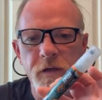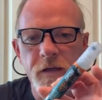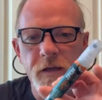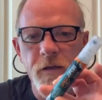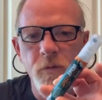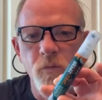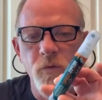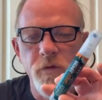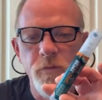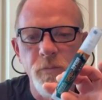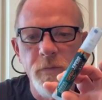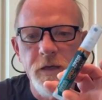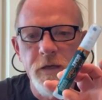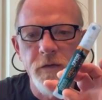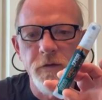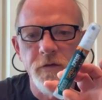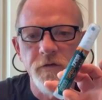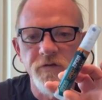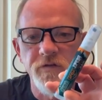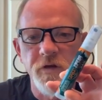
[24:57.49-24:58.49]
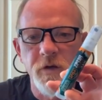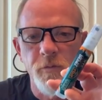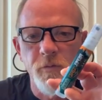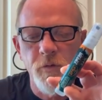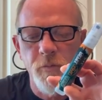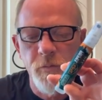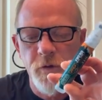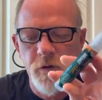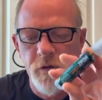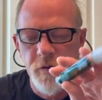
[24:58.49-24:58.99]
deep with me in the
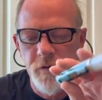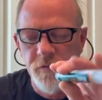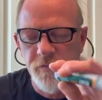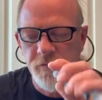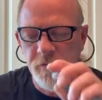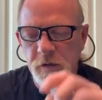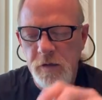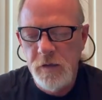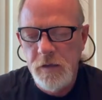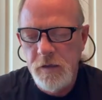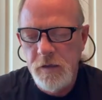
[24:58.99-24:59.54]
summer months,